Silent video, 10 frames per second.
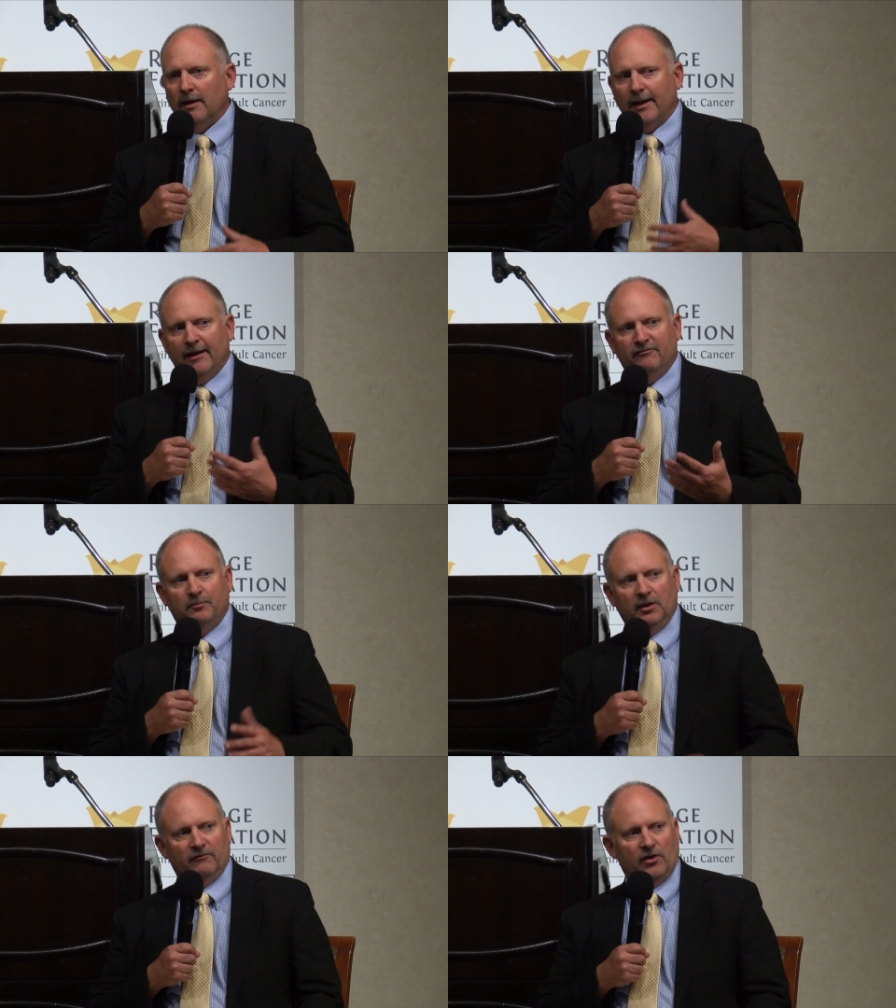
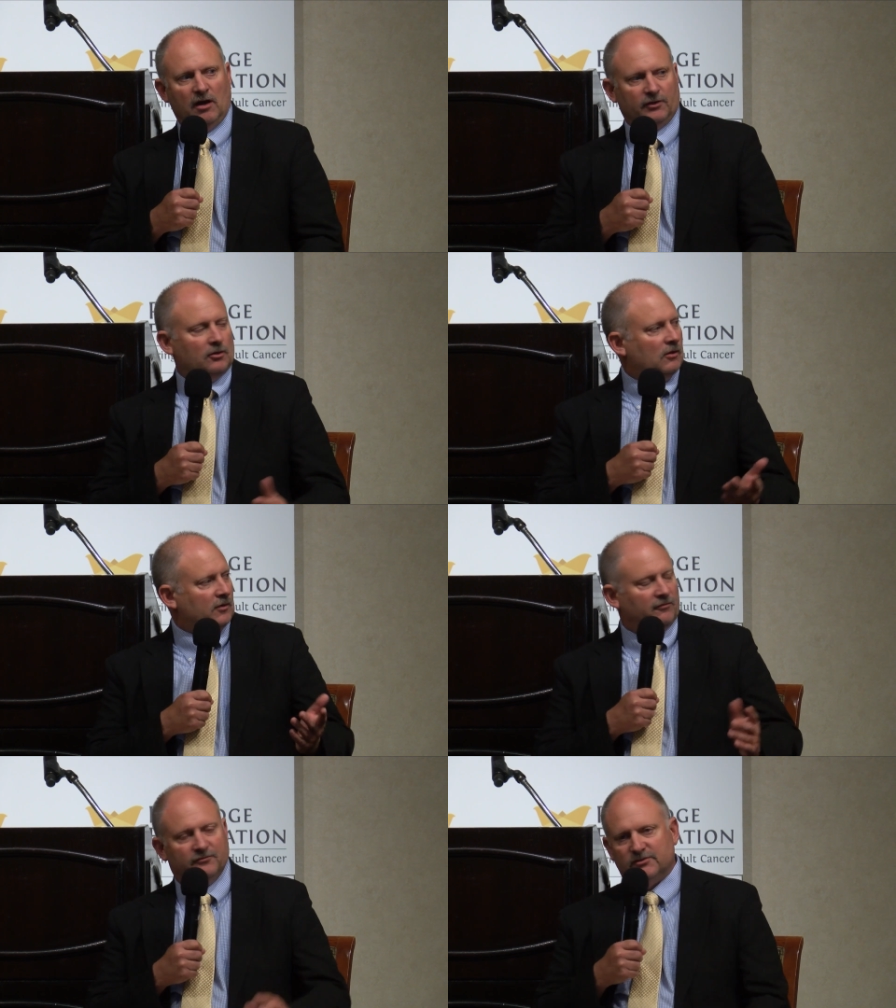I've been involved in
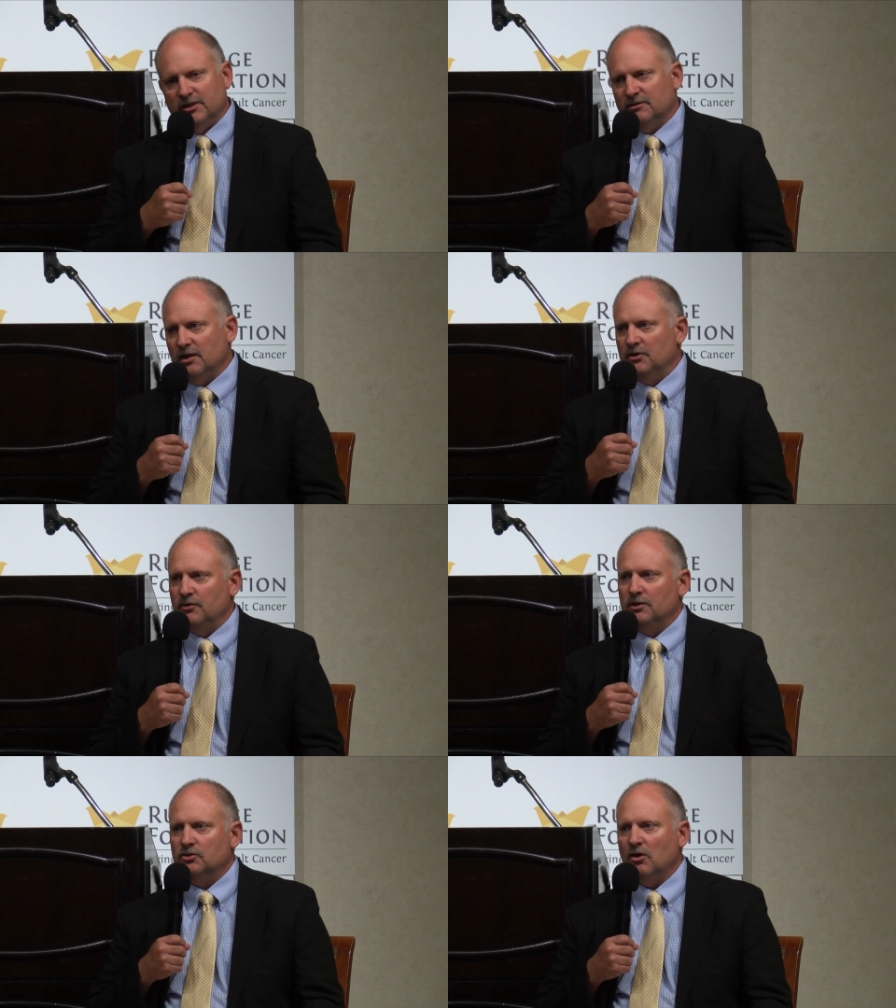over
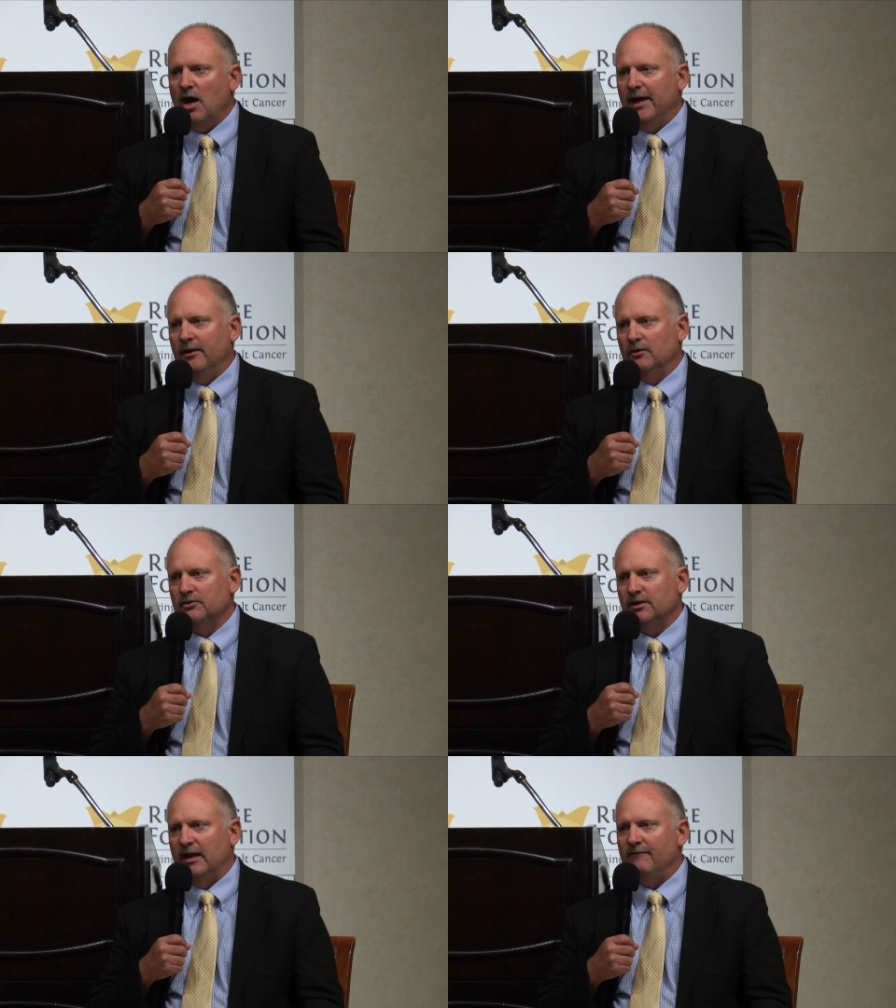600
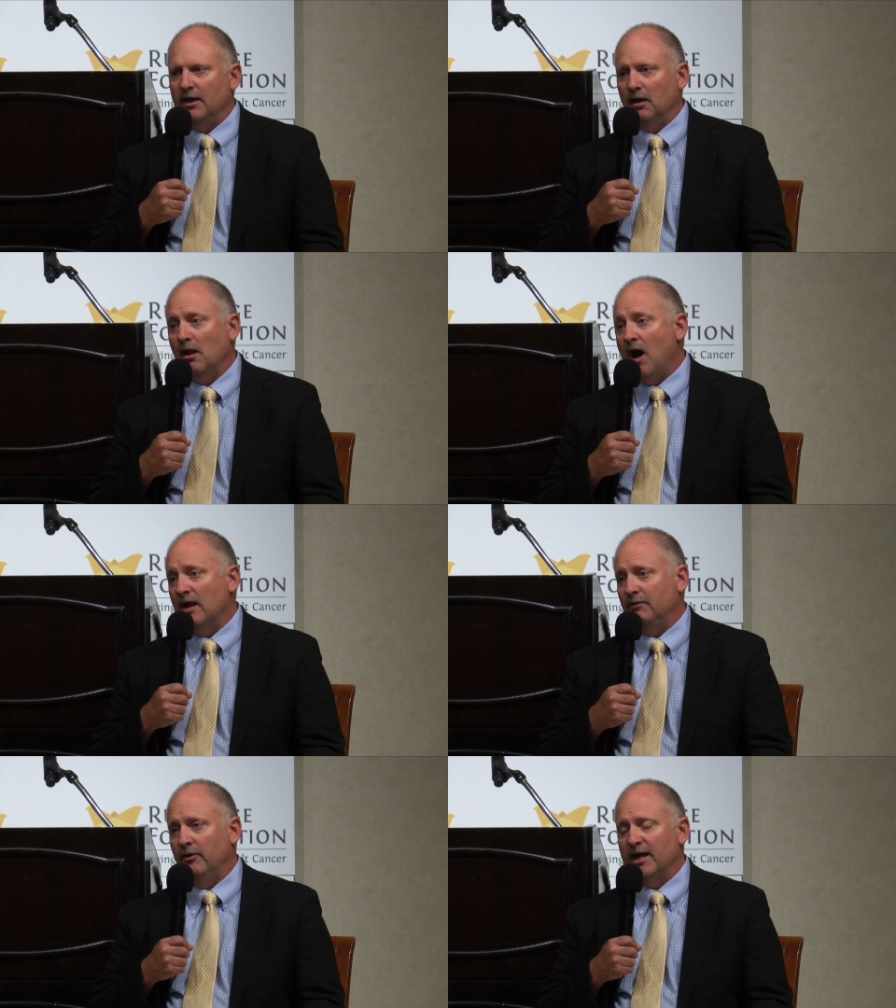trials and have had a
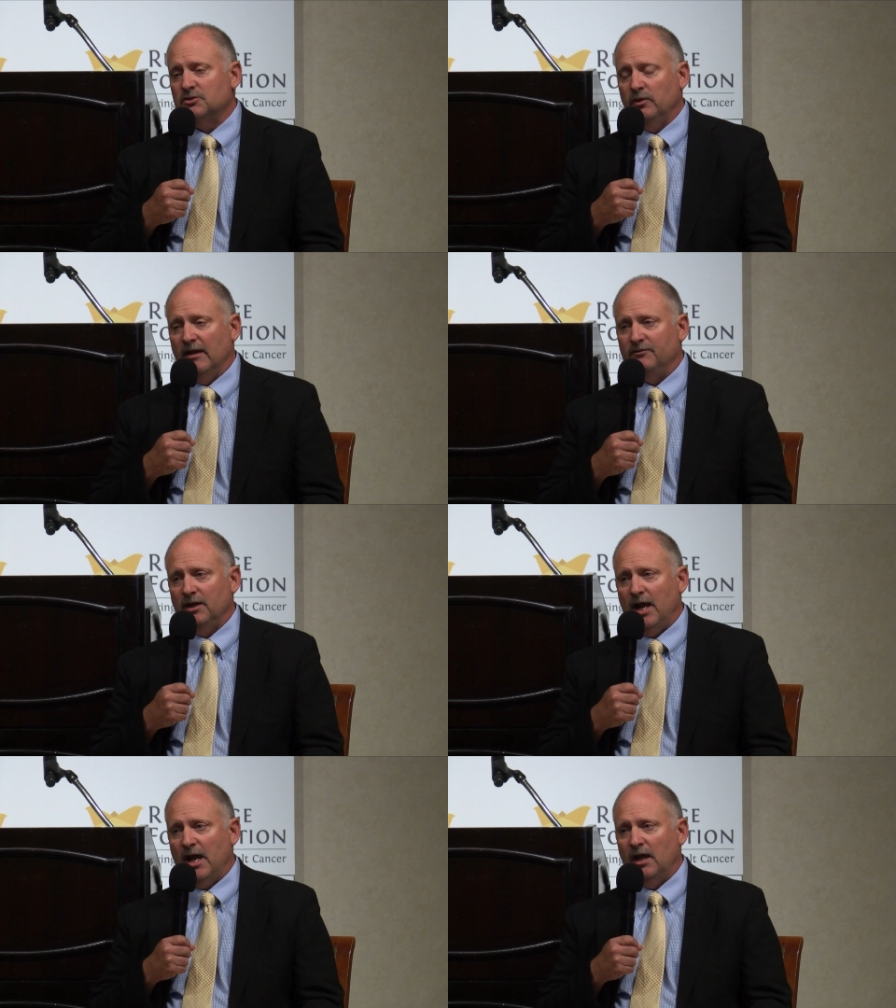lot of interaction with
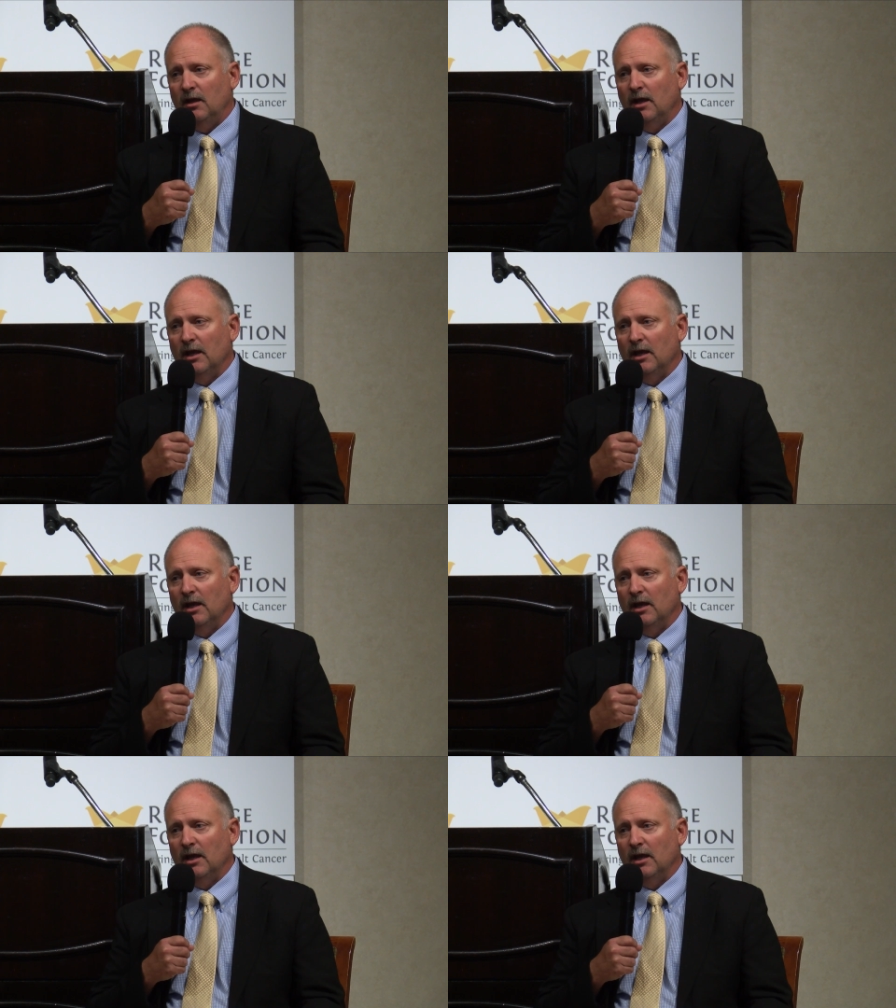FDA.